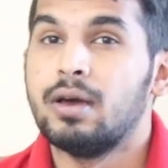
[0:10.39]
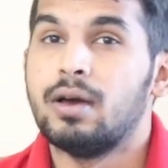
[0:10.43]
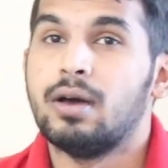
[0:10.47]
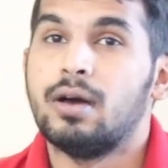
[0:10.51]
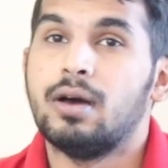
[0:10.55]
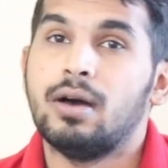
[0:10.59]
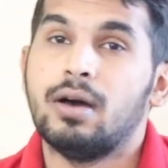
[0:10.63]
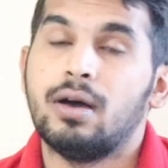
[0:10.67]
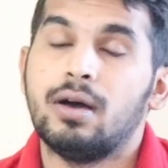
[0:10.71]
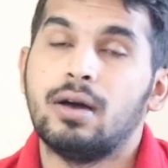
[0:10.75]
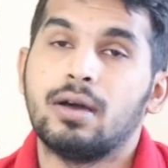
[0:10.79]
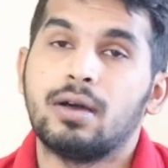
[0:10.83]

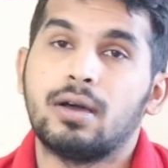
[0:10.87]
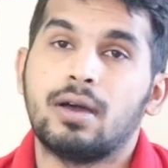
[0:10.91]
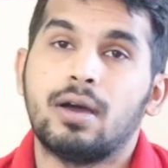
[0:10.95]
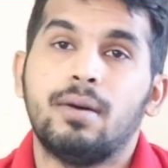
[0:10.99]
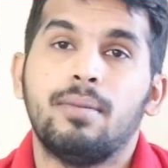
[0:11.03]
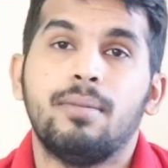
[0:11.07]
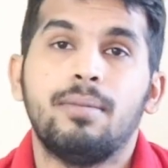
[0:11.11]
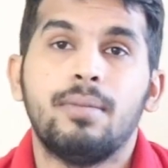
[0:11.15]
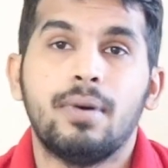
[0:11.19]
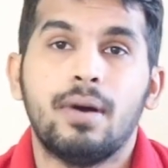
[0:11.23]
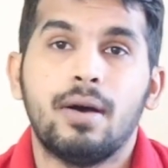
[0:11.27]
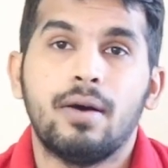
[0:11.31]

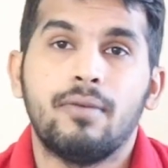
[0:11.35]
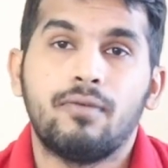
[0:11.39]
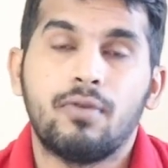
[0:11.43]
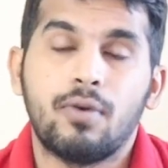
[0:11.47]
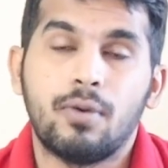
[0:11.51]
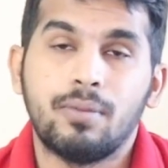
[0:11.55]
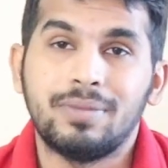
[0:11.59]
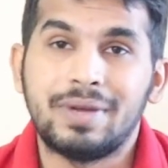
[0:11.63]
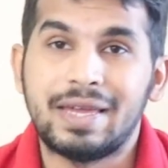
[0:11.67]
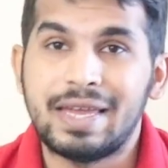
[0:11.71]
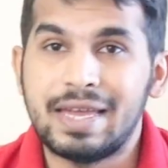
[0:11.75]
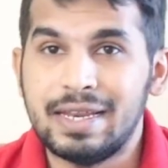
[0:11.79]
come
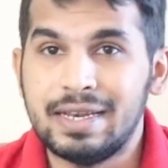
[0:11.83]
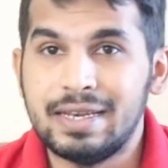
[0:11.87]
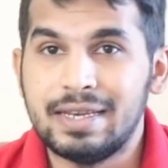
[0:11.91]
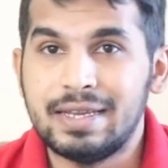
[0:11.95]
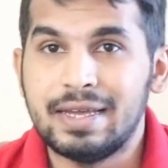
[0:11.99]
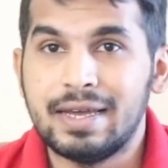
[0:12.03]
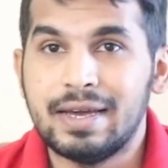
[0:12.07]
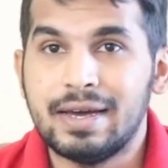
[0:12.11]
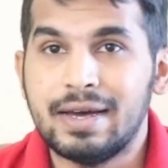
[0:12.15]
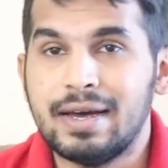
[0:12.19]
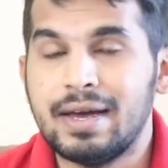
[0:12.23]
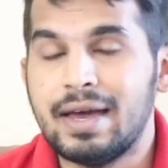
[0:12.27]
from
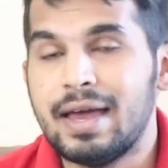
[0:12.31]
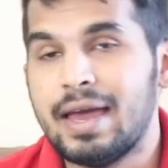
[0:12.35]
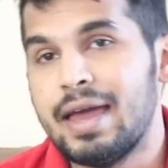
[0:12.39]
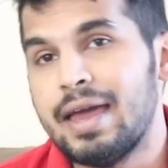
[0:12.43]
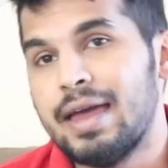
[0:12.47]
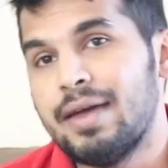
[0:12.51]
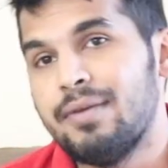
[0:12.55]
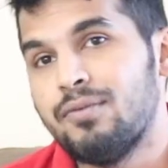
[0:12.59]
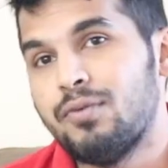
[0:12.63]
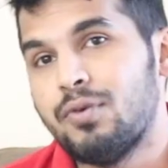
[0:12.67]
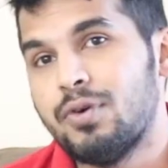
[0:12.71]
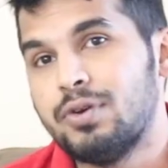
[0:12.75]
India
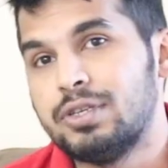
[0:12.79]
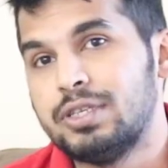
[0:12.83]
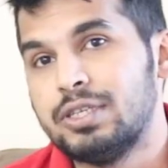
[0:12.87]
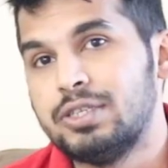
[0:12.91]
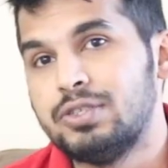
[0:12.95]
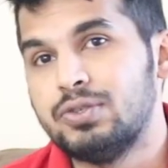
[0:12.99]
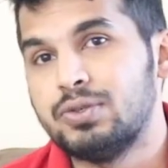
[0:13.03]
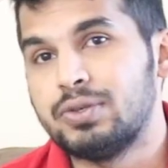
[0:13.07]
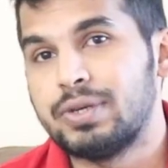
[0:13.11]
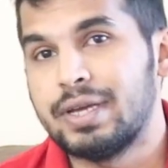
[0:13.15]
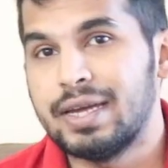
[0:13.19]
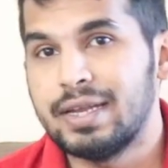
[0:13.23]
and
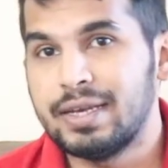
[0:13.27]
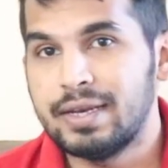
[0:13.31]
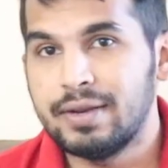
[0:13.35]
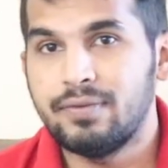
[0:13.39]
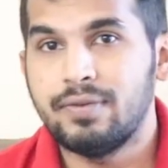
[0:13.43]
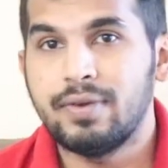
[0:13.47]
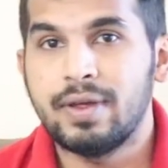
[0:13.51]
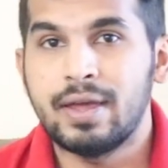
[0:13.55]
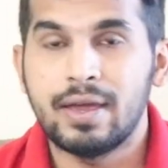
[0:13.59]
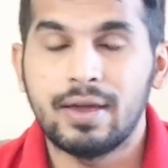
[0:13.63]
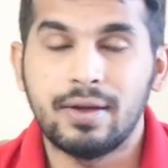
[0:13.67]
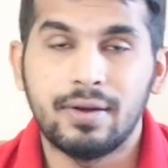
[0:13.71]
wanted to get
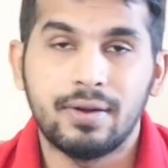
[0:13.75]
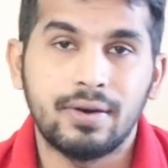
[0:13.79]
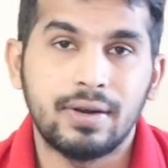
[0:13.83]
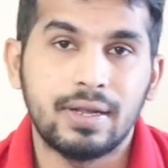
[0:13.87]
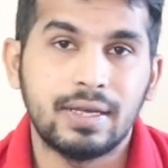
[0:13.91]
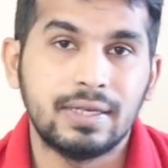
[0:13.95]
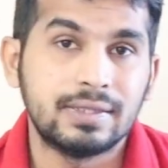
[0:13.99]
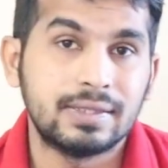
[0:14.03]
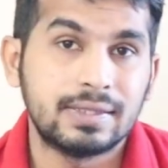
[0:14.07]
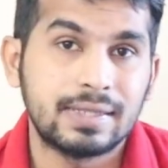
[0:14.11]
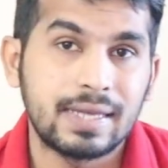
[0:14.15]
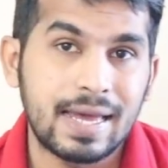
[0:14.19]
it here
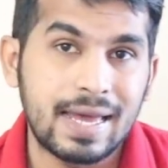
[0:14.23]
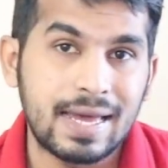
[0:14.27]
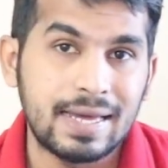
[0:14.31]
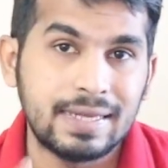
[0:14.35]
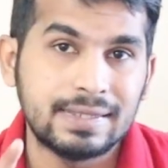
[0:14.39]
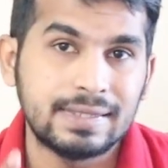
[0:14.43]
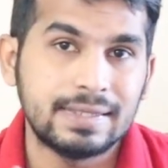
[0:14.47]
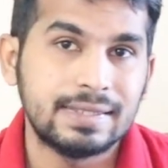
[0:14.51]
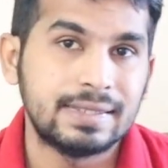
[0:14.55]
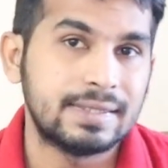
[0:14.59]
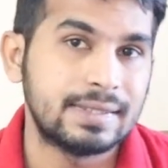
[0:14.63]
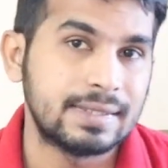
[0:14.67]
is the
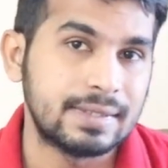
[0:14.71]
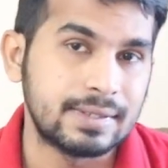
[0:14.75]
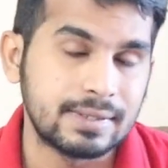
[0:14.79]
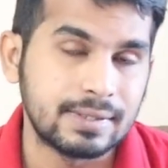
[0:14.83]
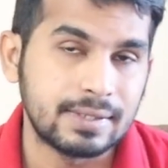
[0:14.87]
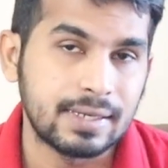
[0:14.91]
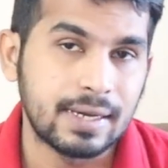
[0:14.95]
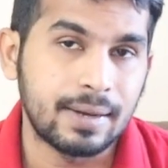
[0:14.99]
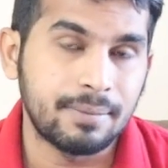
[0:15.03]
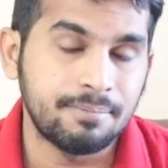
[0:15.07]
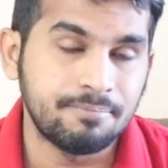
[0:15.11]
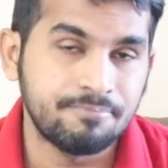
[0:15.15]

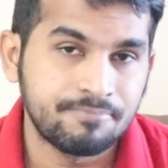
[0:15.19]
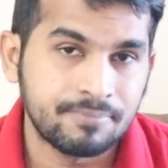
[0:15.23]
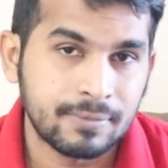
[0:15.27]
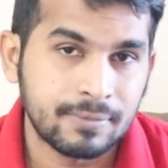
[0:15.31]
SSN. Yeah,